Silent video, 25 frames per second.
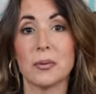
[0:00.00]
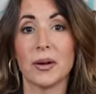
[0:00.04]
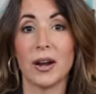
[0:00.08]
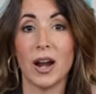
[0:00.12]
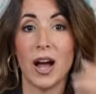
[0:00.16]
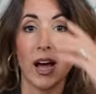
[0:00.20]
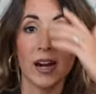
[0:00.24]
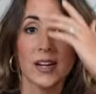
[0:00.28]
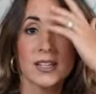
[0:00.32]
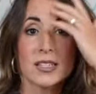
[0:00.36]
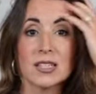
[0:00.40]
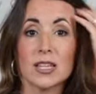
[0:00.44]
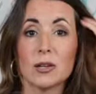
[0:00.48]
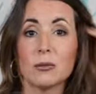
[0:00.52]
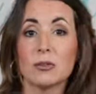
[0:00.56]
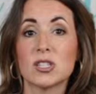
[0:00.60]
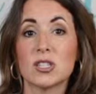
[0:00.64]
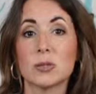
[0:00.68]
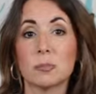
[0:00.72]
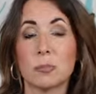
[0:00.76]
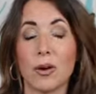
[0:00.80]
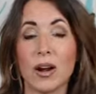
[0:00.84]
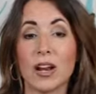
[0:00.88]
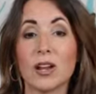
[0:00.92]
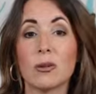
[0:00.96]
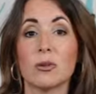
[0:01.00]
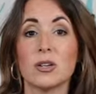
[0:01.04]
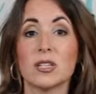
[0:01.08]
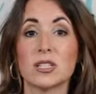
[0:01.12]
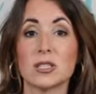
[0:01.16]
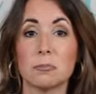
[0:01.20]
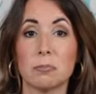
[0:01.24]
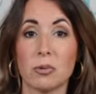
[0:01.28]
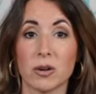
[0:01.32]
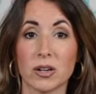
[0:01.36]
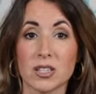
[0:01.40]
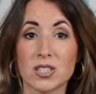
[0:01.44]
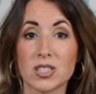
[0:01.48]
But honestly, with spring, with
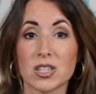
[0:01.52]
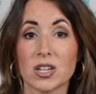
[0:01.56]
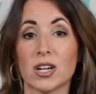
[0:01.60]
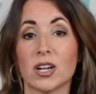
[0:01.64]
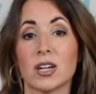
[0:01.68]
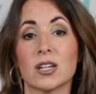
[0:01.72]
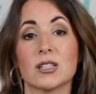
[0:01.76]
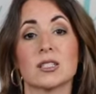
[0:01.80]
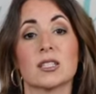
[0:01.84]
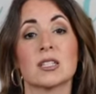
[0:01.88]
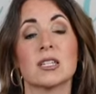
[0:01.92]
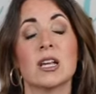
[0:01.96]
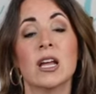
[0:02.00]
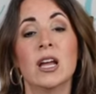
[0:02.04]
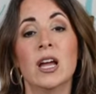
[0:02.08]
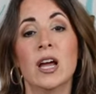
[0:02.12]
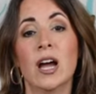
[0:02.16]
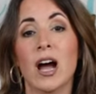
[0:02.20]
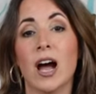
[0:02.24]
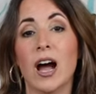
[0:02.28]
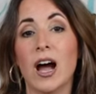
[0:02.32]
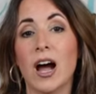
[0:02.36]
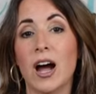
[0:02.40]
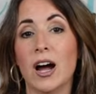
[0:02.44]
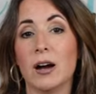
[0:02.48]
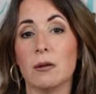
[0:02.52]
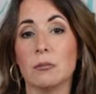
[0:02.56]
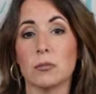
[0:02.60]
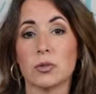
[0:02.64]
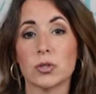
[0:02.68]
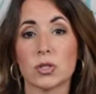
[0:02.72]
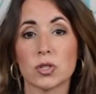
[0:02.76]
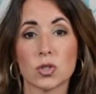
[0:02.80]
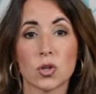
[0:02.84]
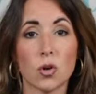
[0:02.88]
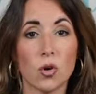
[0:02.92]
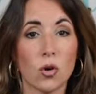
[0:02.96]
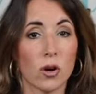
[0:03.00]
spring skirts, um,
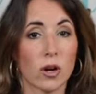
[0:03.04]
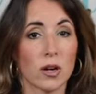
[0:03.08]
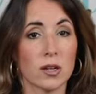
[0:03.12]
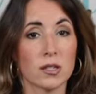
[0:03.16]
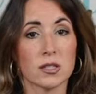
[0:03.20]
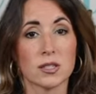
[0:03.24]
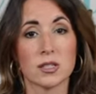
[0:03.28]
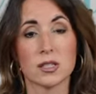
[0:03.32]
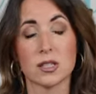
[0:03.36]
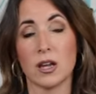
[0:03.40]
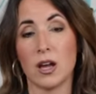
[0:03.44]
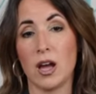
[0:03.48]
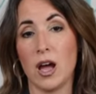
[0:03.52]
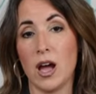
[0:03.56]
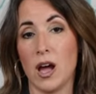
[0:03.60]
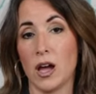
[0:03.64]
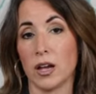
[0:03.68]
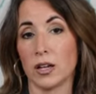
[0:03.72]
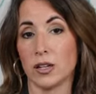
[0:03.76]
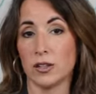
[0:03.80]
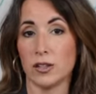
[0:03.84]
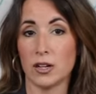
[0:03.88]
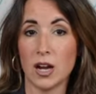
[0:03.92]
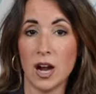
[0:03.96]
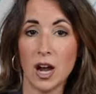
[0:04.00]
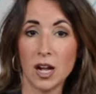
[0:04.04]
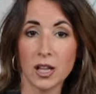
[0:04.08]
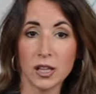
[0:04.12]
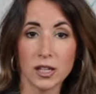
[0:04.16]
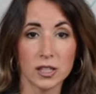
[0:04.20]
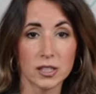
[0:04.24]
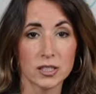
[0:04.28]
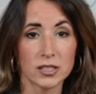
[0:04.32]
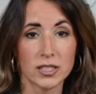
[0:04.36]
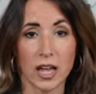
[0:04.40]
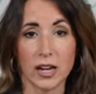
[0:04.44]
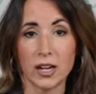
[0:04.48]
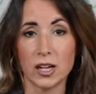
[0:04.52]
skirts, uh,
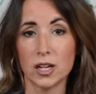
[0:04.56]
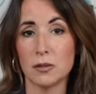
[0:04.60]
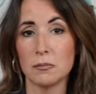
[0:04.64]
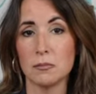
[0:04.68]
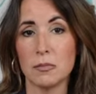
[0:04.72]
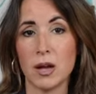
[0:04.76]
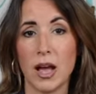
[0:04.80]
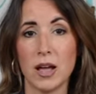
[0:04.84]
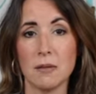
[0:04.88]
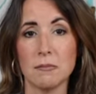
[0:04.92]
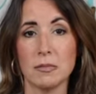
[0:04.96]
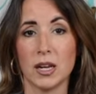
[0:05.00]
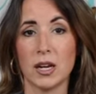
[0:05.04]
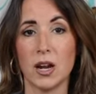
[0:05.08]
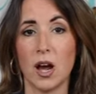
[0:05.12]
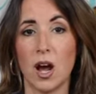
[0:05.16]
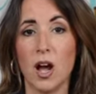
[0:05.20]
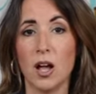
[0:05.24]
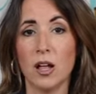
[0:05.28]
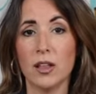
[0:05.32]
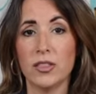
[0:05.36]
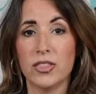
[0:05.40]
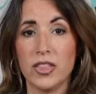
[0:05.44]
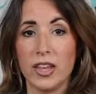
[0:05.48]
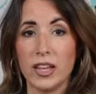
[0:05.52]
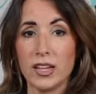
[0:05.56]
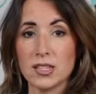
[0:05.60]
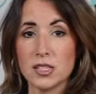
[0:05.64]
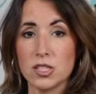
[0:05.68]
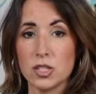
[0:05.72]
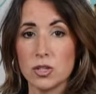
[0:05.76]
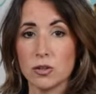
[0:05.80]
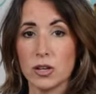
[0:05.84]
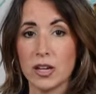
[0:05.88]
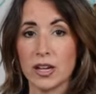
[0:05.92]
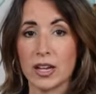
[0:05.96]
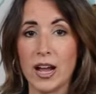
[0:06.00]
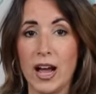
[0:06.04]
color denim, I mean, all
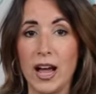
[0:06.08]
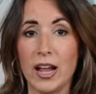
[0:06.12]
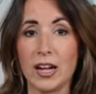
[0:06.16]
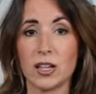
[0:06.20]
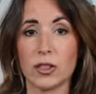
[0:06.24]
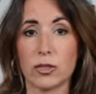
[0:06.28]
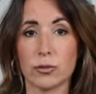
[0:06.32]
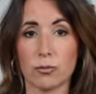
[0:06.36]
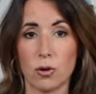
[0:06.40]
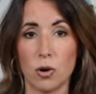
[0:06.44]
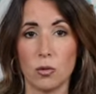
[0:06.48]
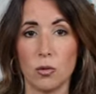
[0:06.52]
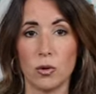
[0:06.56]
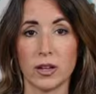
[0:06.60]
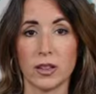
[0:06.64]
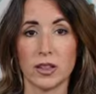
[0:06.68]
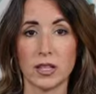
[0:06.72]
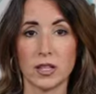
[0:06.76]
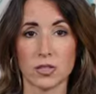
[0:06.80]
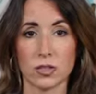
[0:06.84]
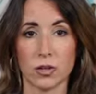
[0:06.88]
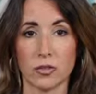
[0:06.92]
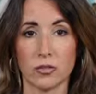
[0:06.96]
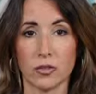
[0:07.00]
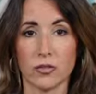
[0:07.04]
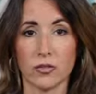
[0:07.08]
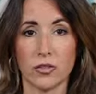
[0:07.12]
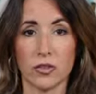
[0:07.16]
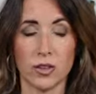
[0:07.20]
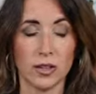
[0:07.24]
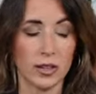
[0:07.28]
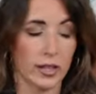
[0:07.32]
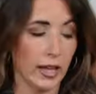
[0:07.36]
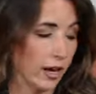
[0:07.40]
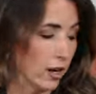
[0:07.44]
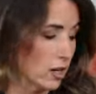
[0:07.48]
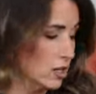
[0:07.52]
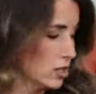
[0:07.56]
things you can kind of throw one of these over for
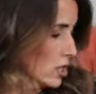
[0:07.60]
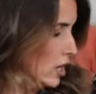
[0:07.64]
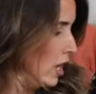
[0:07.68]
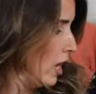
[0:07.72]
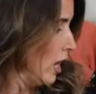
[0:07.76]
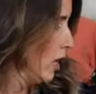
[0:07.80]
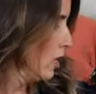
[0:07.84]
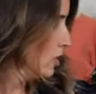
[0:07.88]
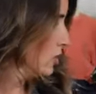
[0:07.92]
the layers.